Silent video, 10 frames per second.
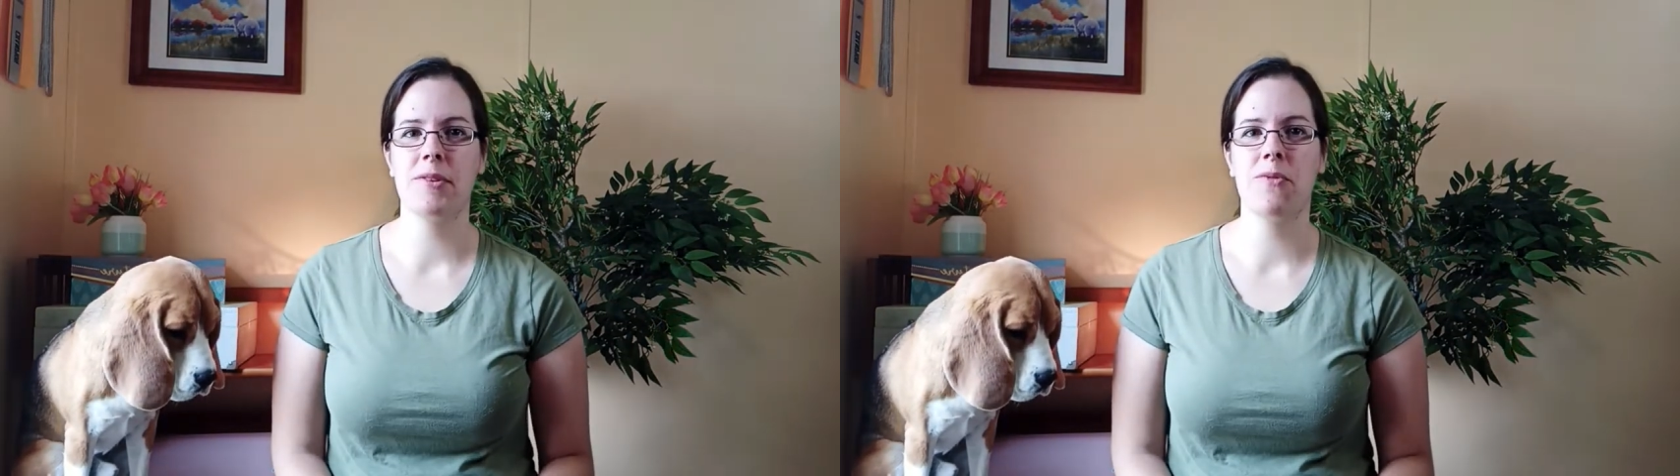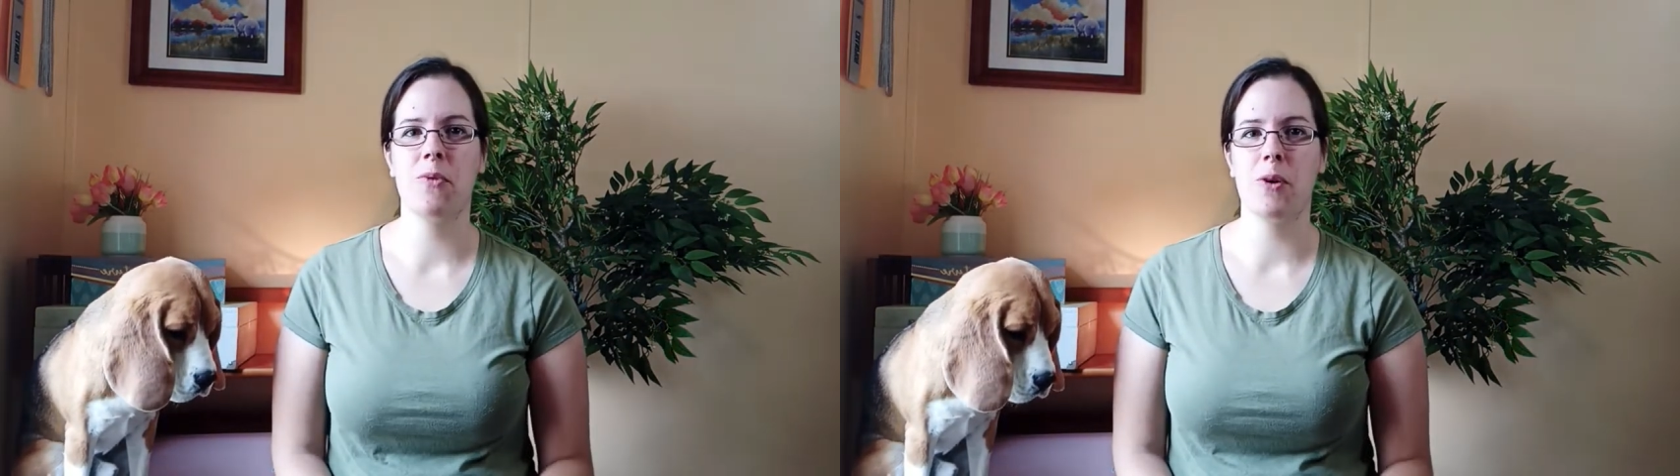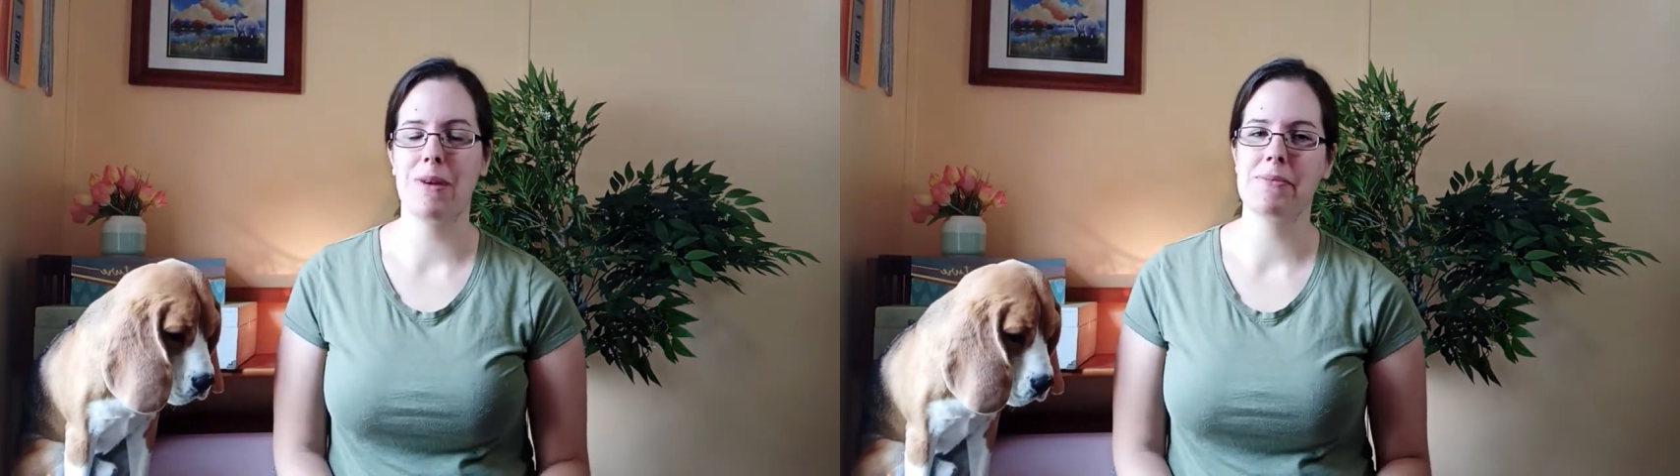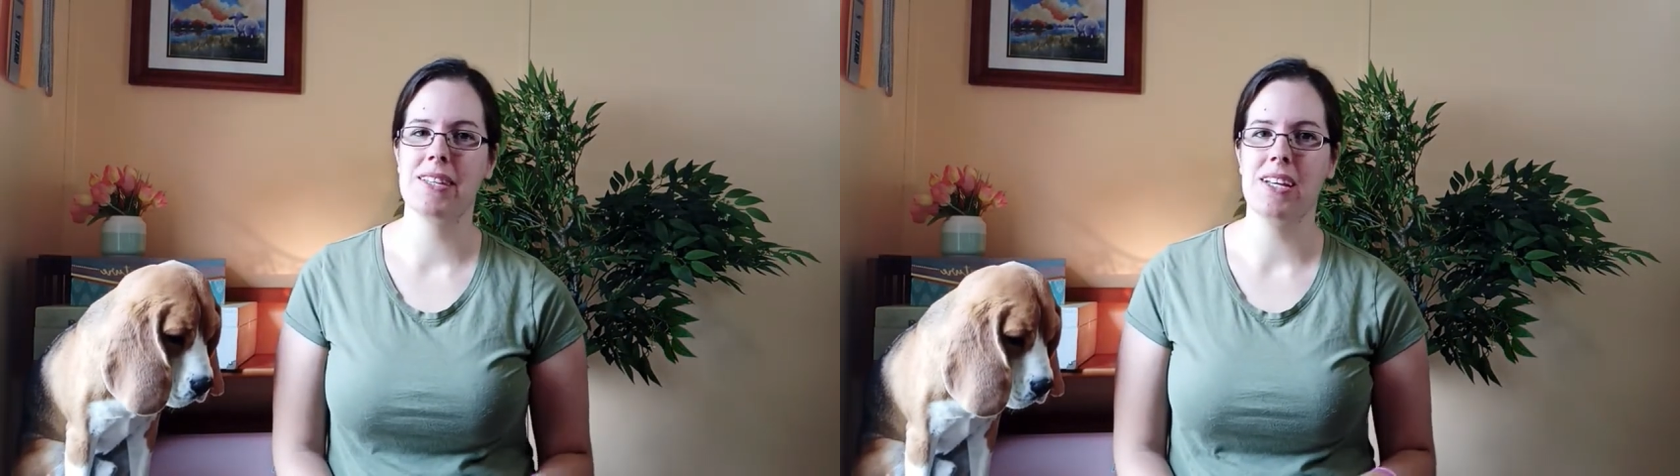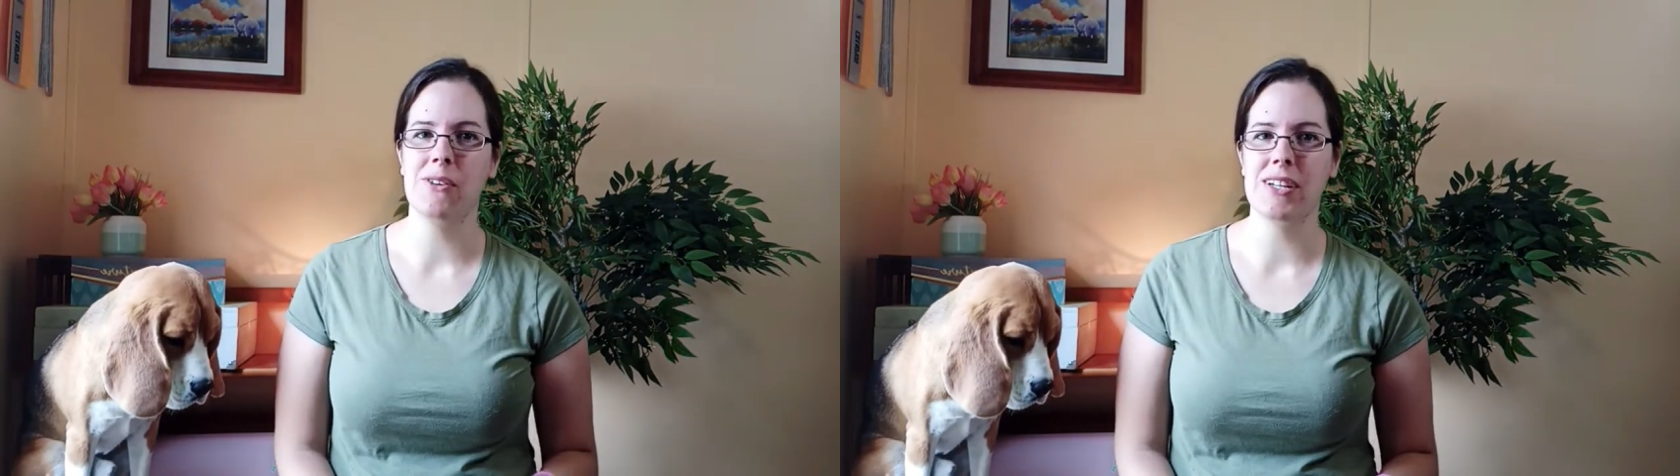of warm-ups
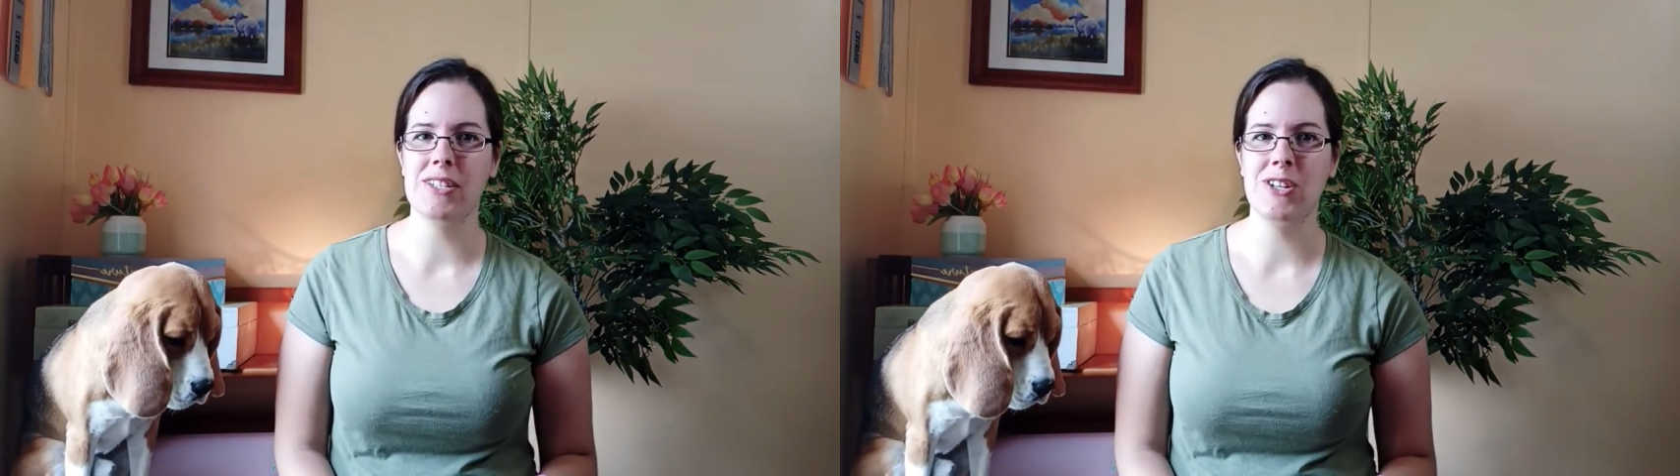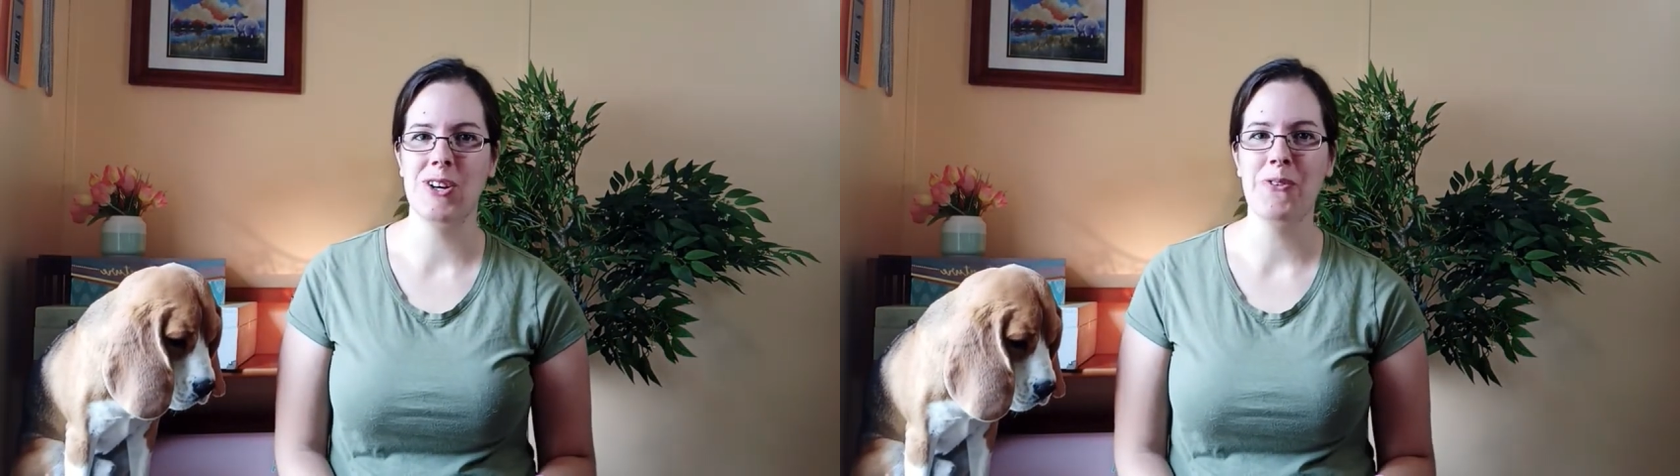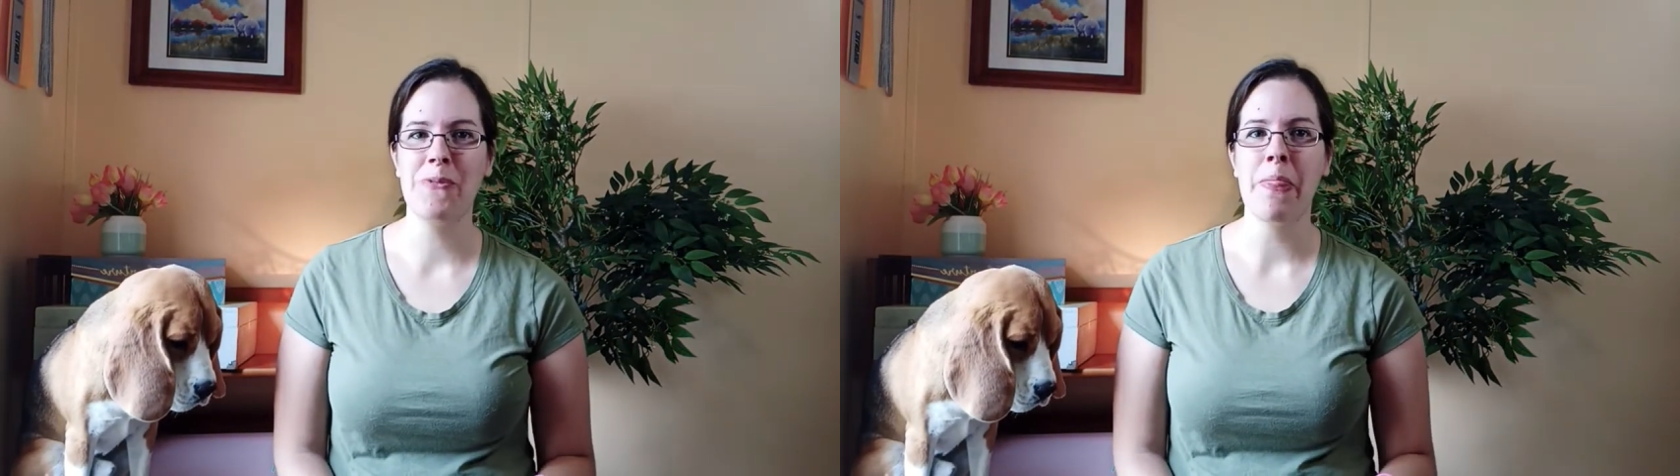that you can do.